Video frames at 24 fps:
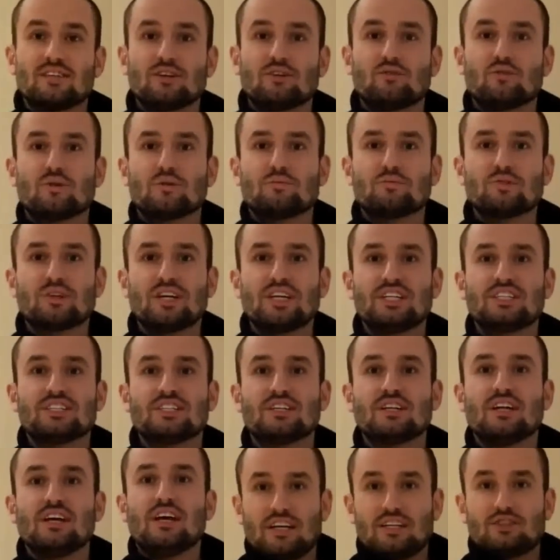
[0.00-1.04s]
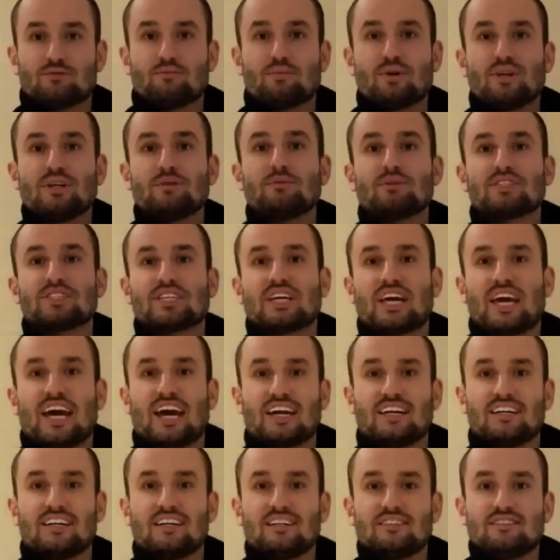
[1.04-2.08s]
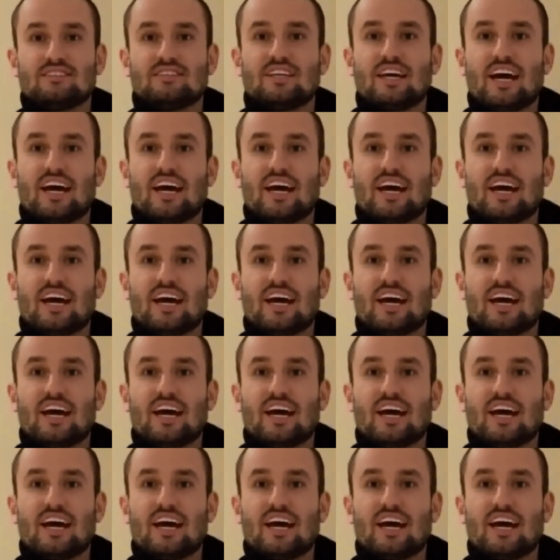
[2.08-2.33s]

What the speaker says: Corporation, it's pretty much Canada's